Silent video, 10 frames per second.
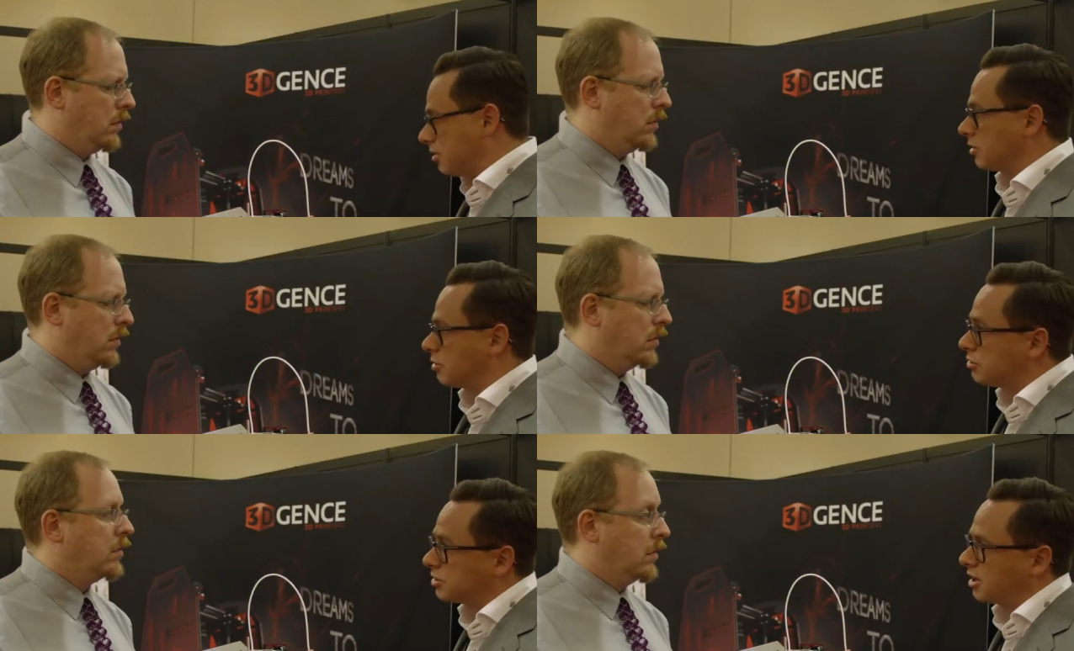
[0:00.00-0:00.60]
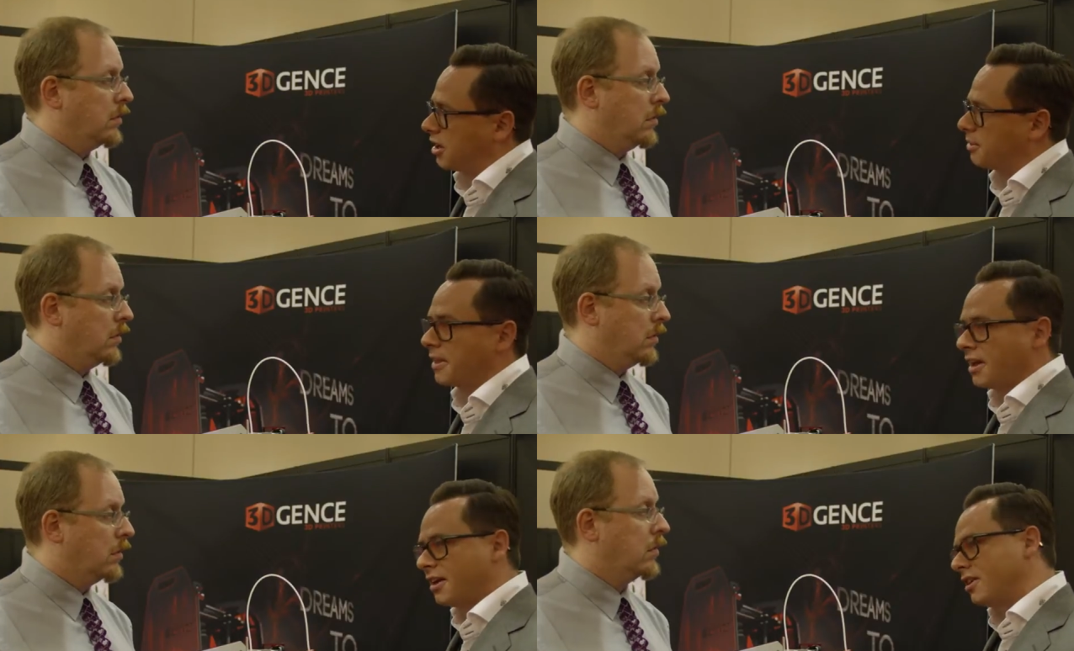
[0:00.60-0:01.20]
Speaker 1: it cools down,
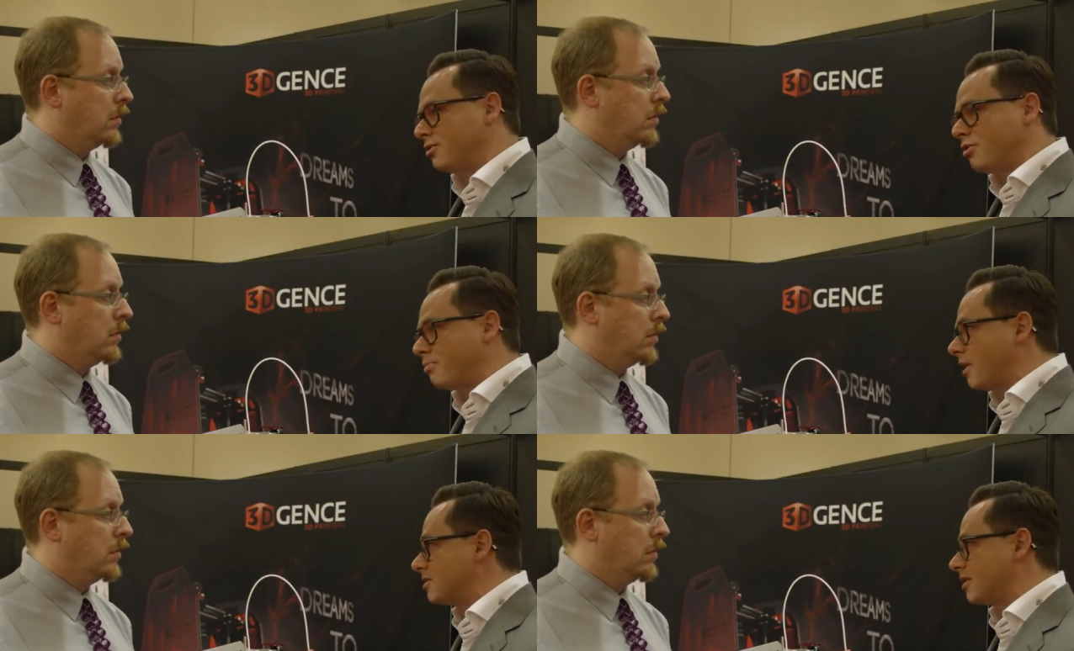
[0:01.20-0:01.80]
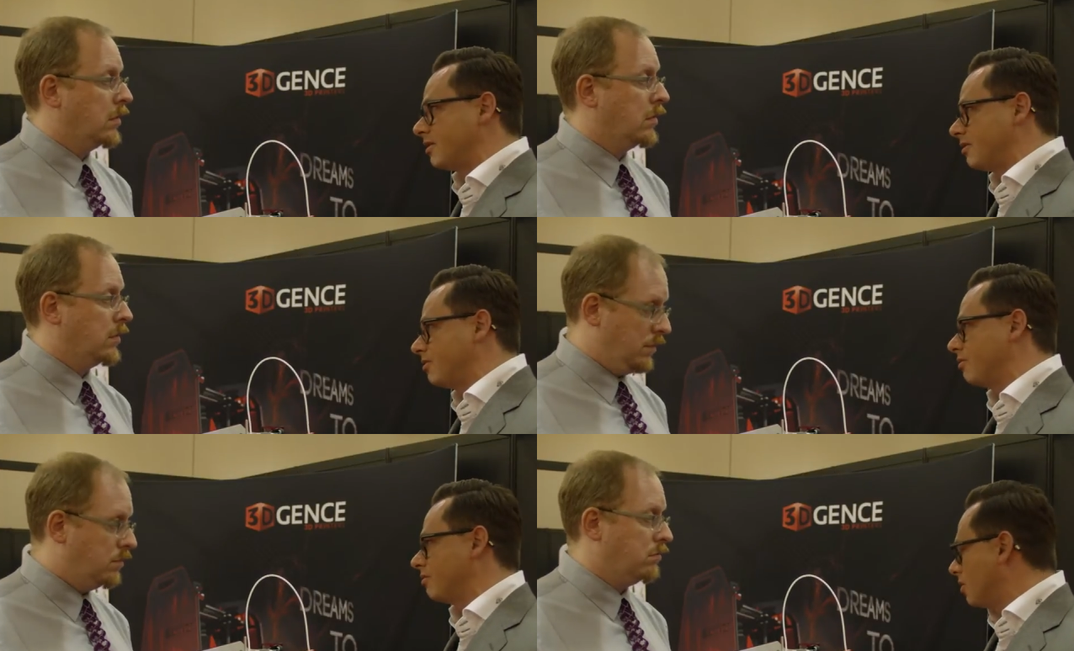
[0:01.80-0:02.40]
and then you replace it, and then you
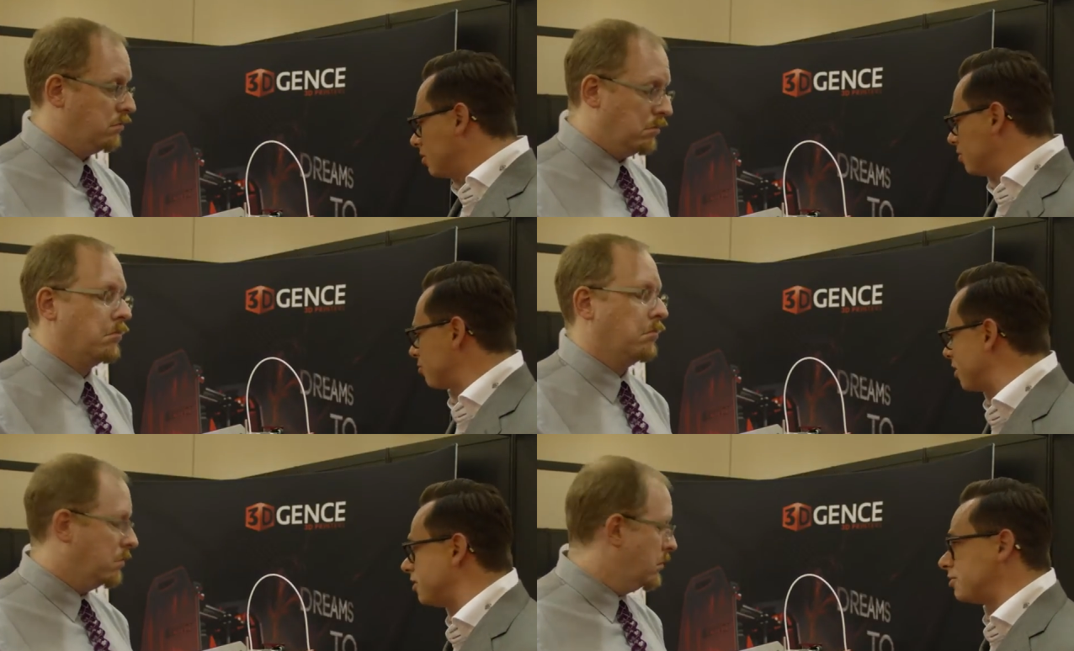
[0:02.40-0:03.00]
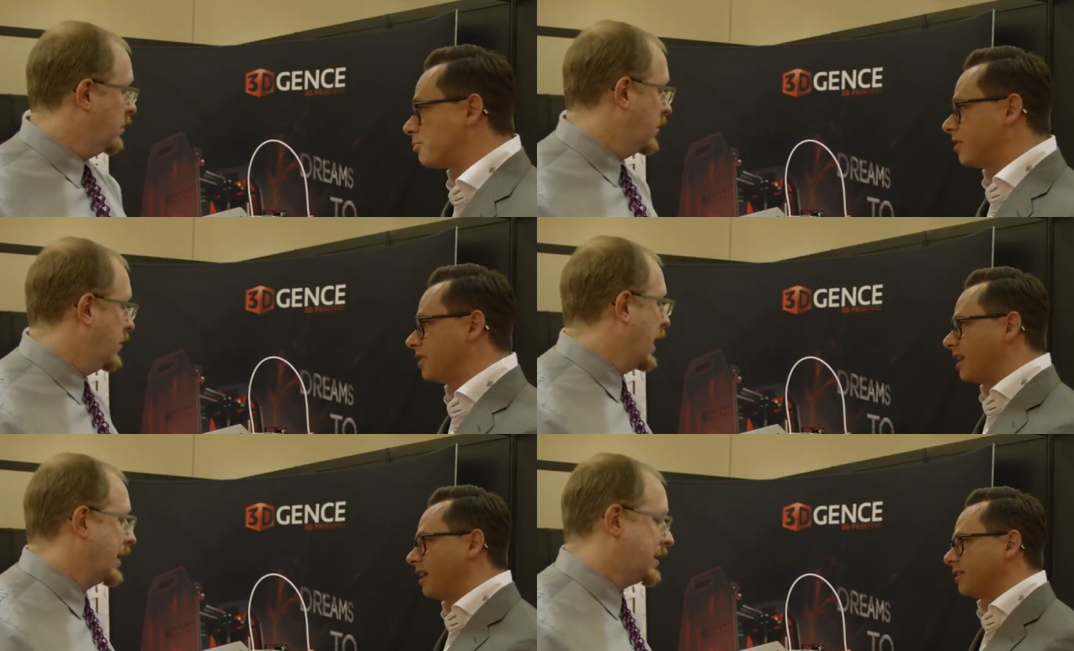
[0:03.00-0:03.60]
you're ready to print
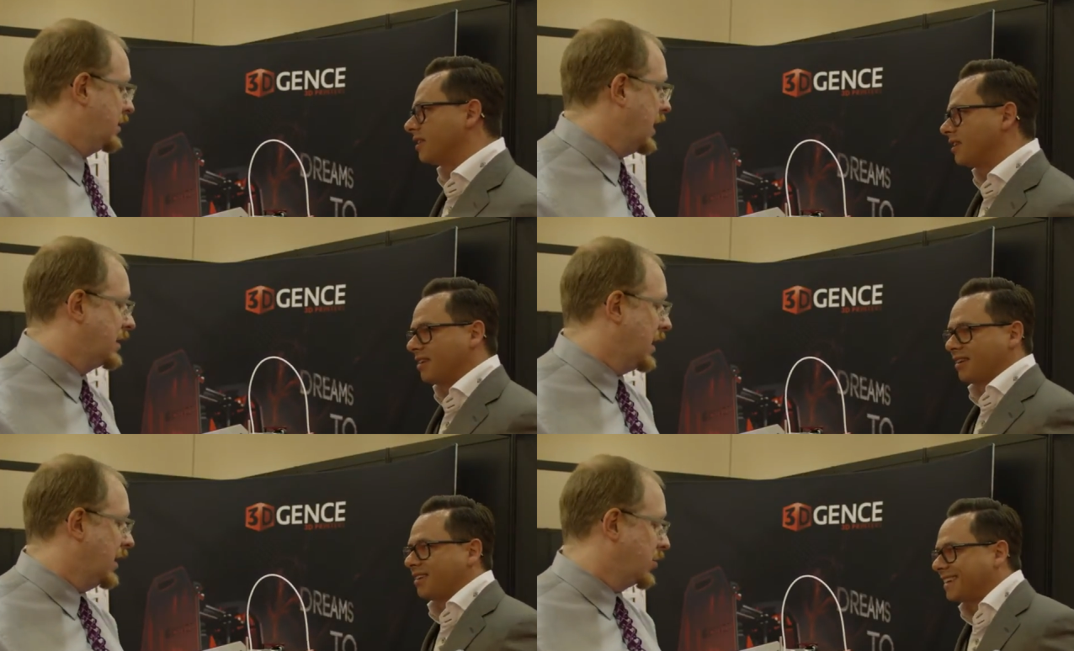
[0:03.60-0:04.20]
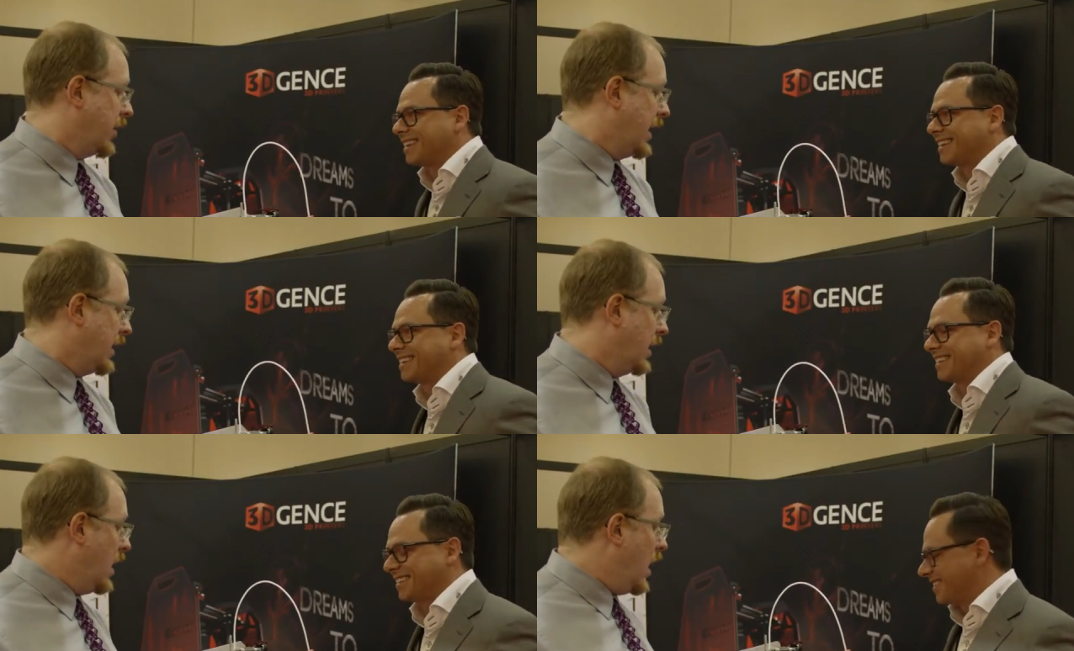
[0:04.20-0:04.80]
again. That, that sounds great.
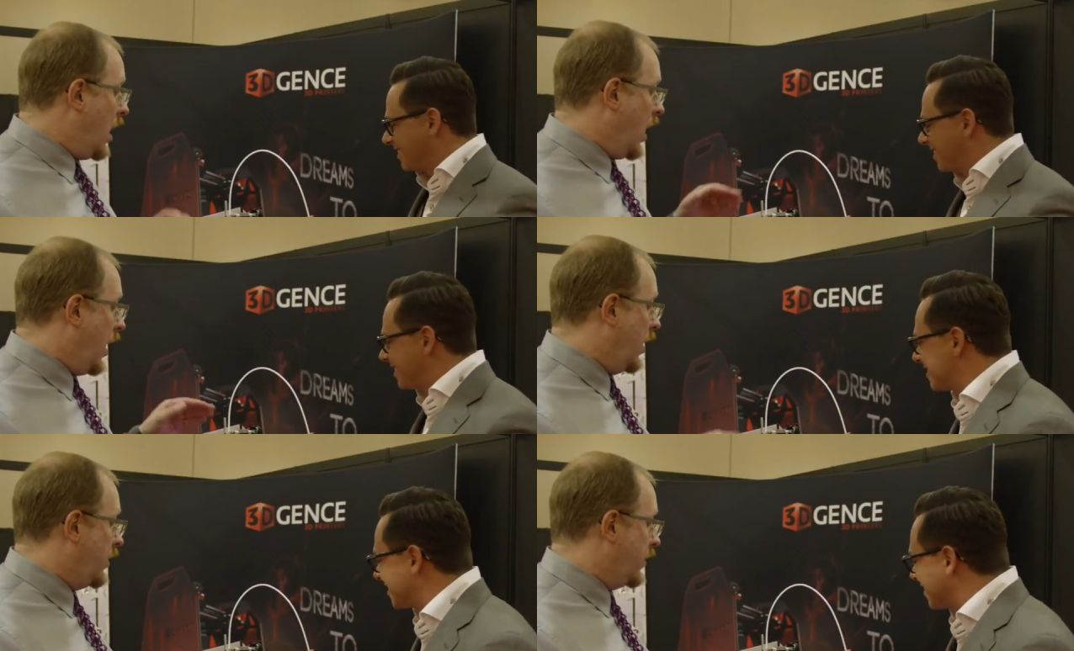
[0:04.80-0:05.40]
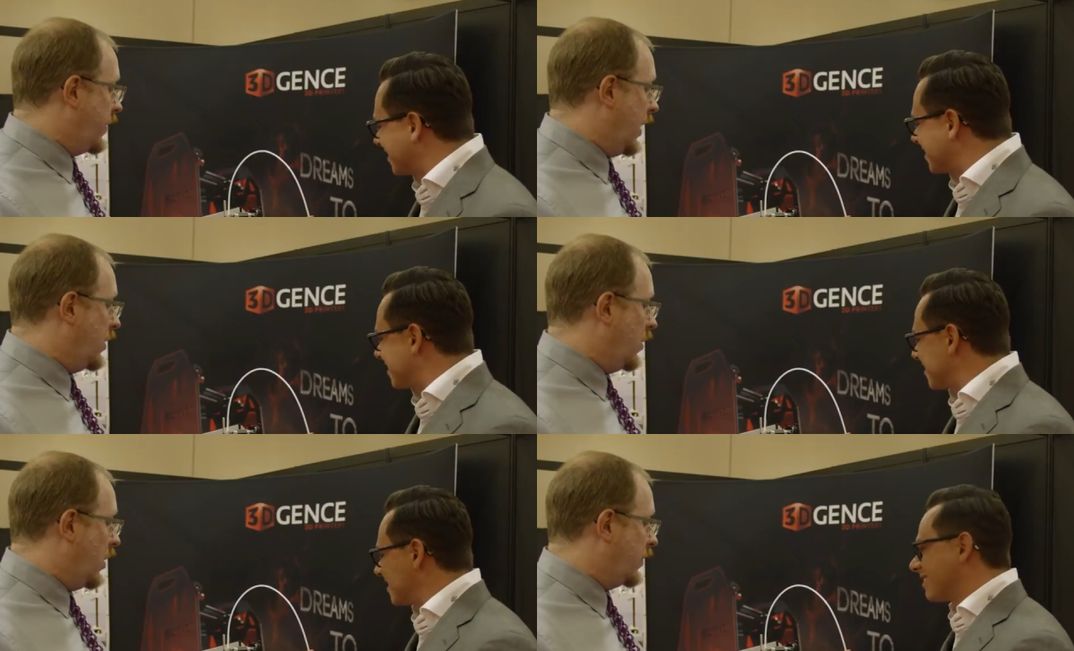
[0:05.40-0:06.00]
Speaker 2: I understand
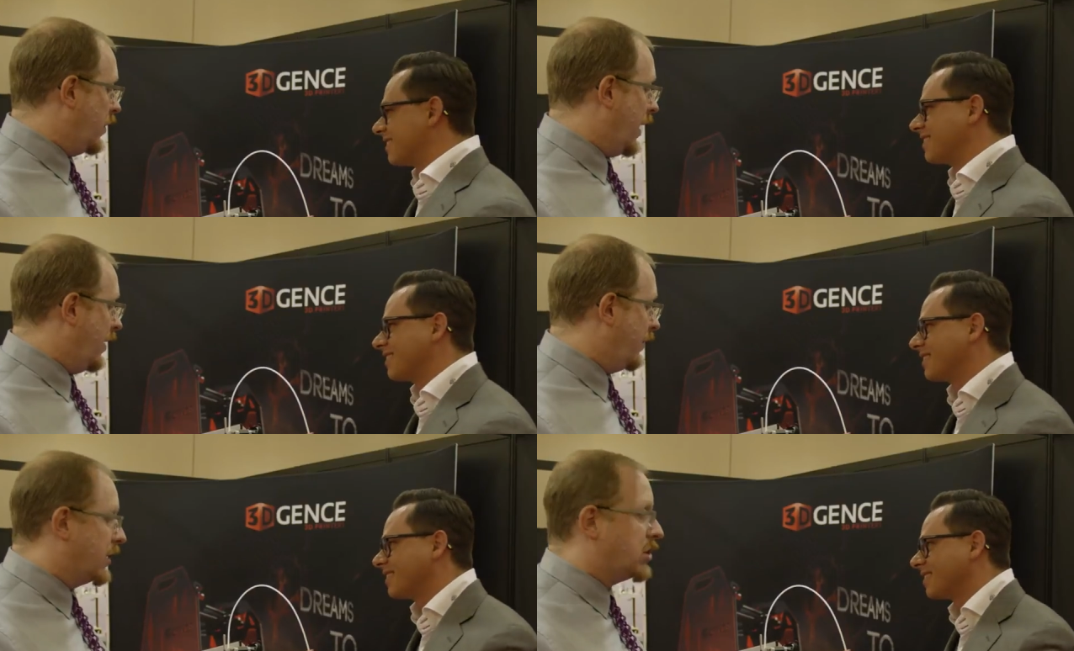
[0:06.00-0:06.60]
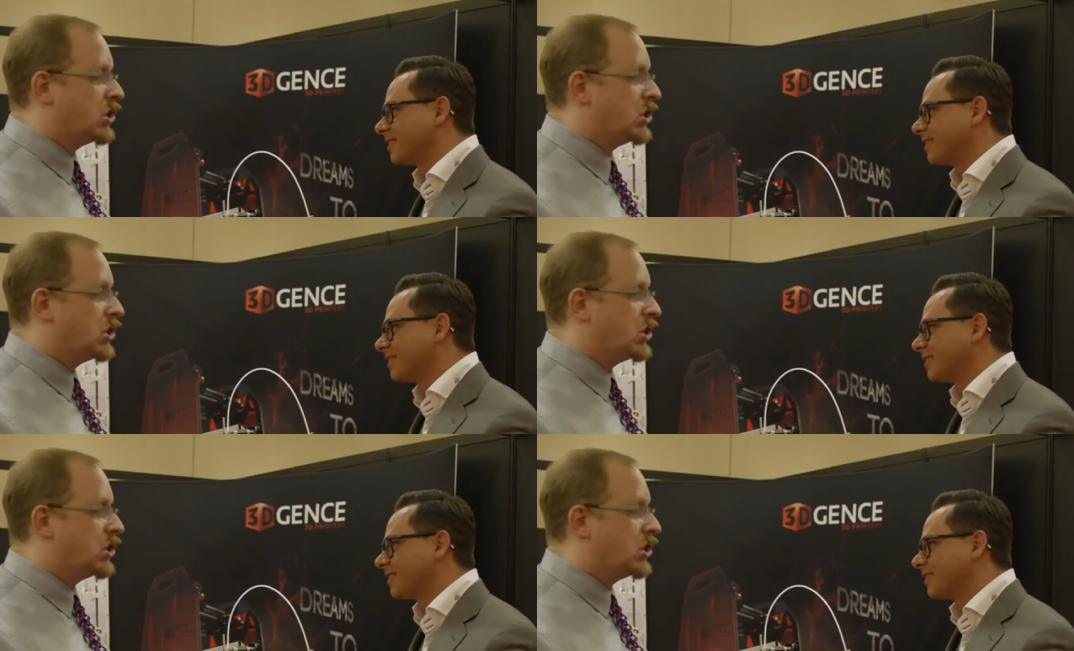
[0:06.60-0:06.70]
you also have a